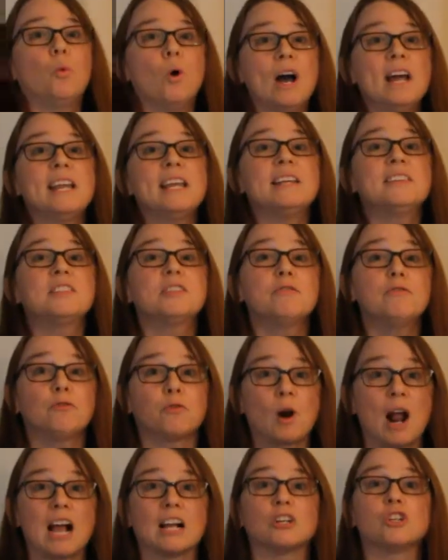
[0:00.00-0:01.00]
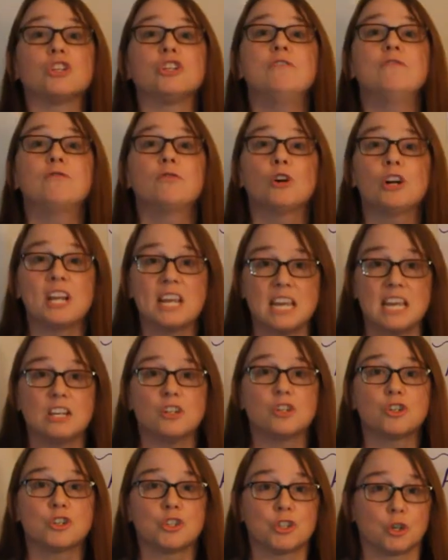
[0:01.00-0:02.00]
what is the fraction for
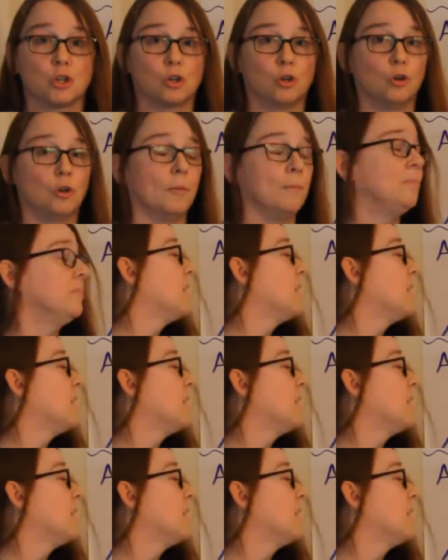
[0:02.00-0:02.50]
each circle.